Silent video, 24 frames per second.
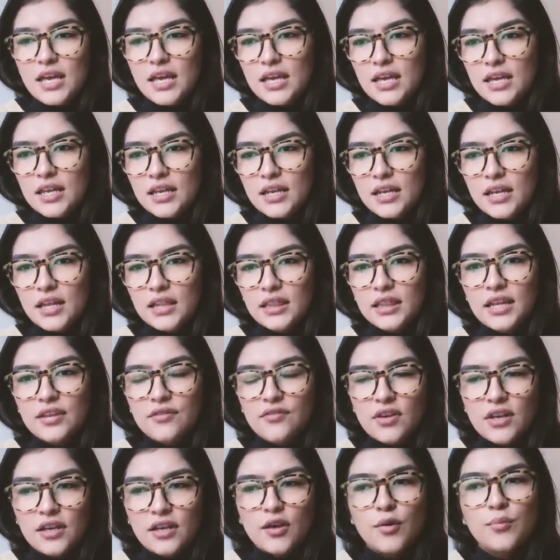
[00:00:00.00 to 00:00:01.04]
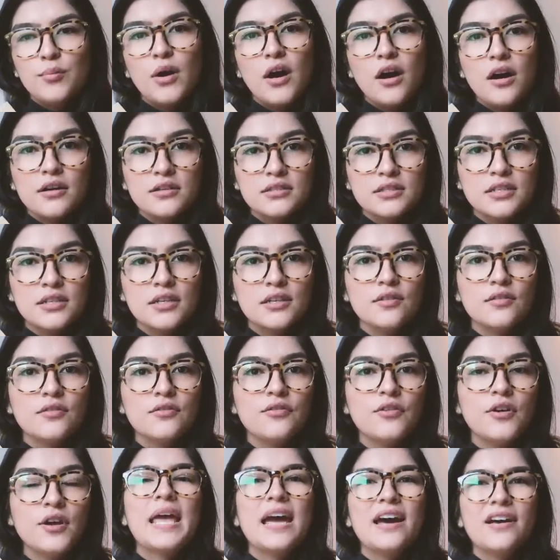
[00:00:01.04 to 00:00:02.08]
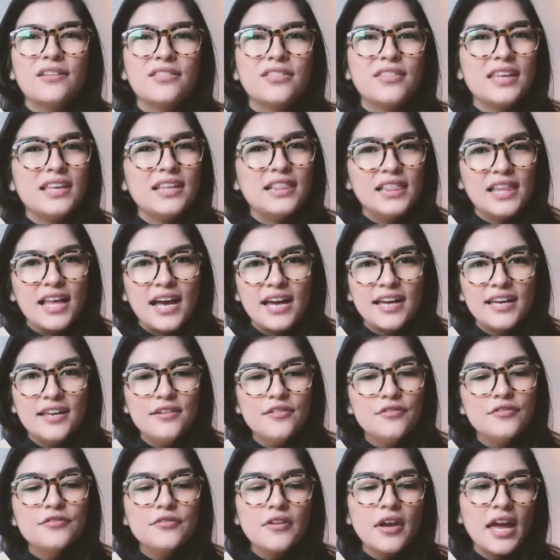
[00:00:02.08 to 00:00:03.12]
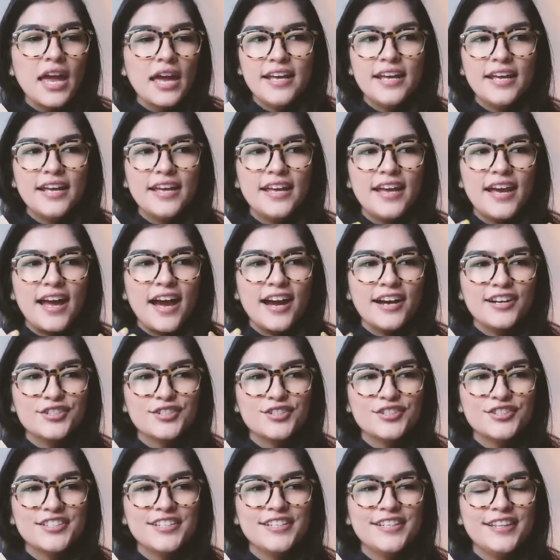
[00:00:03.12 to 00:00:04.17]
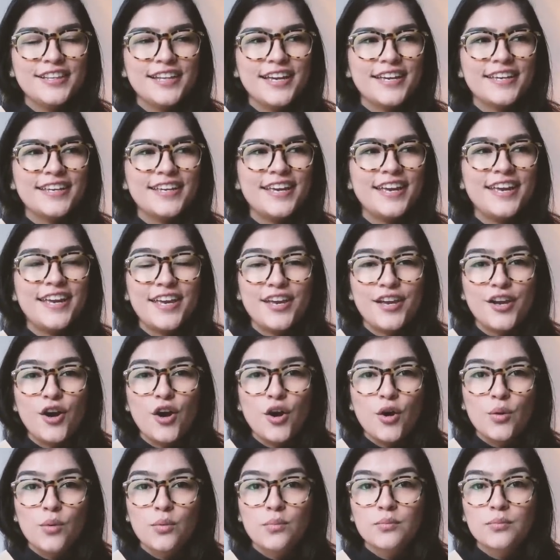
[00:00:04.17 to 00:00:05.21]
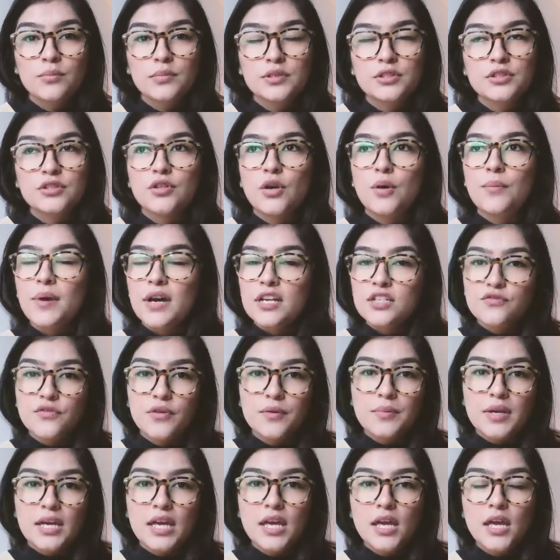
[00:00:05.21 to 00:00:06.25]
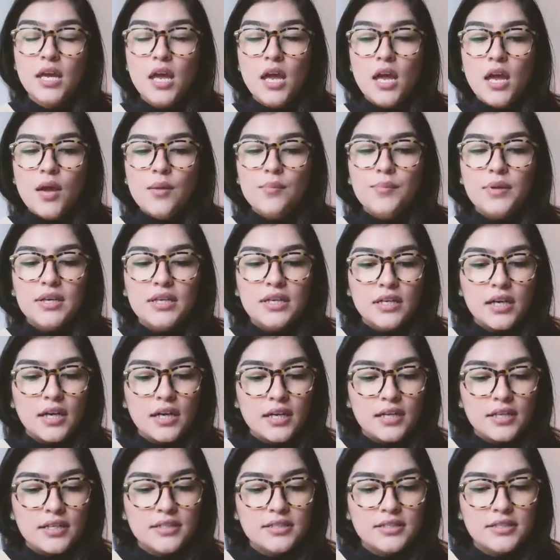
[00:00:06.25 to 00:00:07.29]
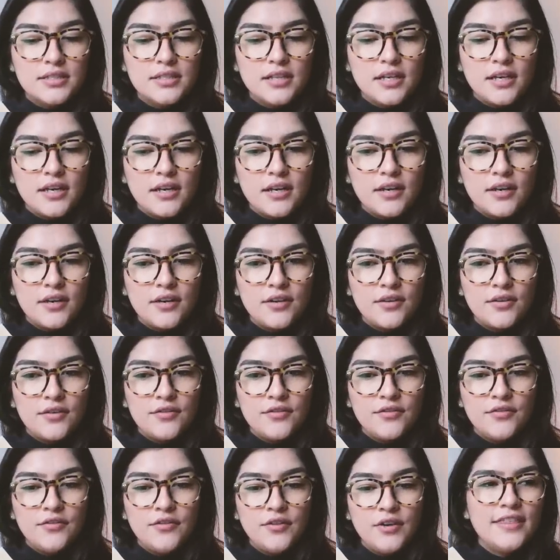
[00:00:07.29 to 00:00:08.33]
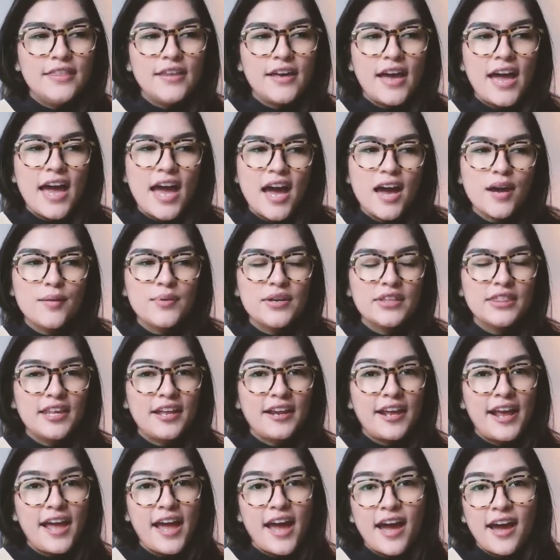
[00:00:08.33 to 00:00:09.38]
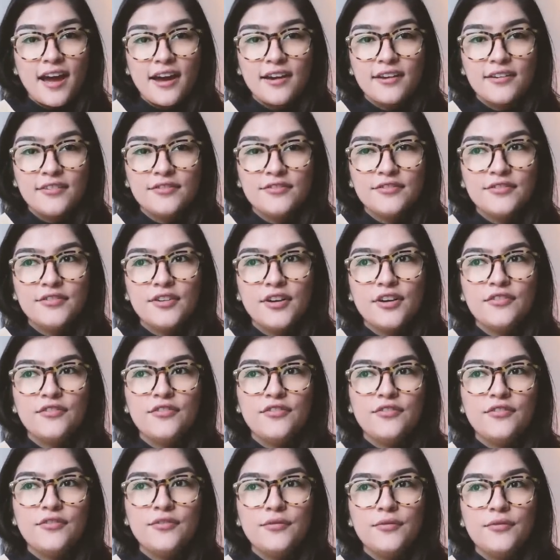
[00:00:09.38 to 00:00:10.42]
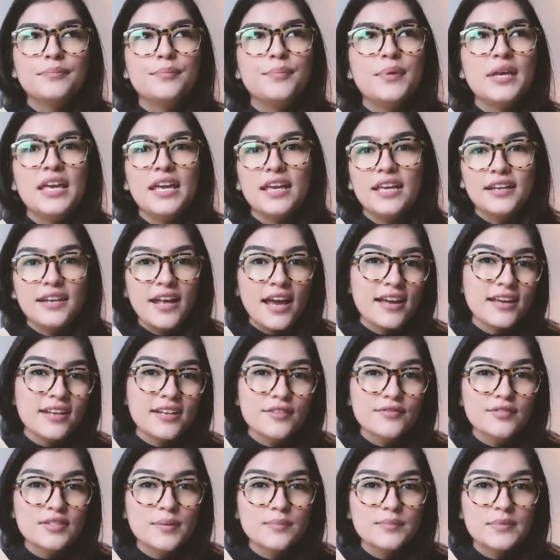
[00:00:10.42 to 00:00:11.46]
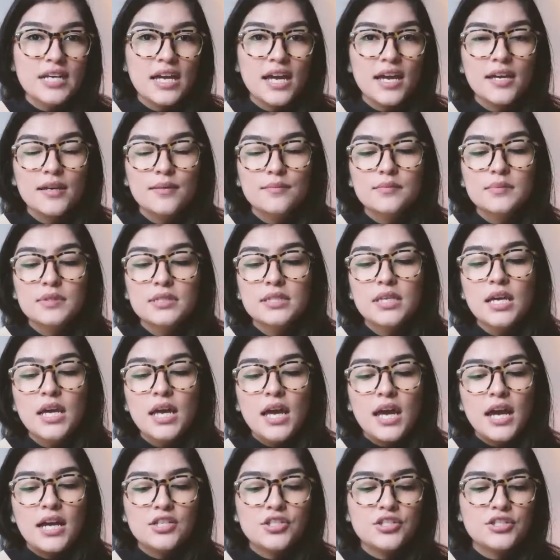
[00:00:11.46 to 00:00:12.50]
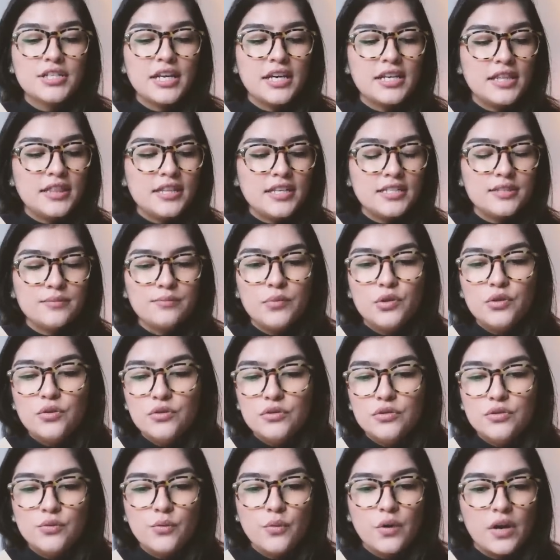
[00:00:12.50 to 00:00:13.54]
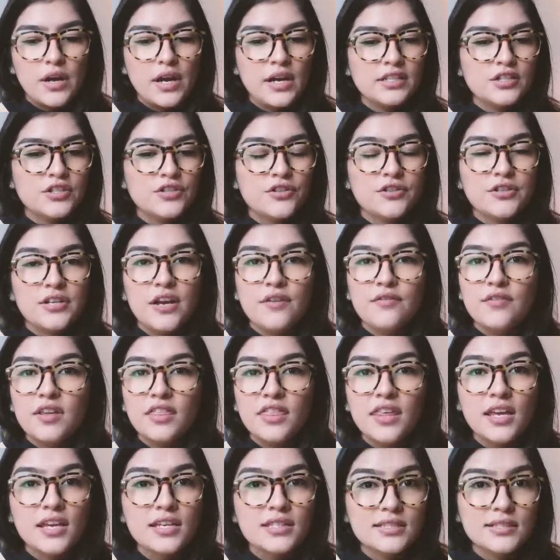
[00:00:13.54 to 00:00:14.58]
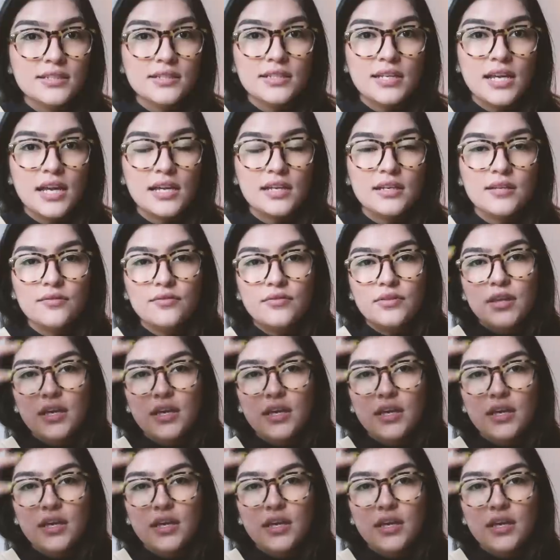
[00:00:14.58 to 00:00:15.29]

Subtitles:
in living a positive, healthy life. It actually like hit home so much for me because of the habit that I have of being negative sometimes. I just get in these moods where I turn everything into a negative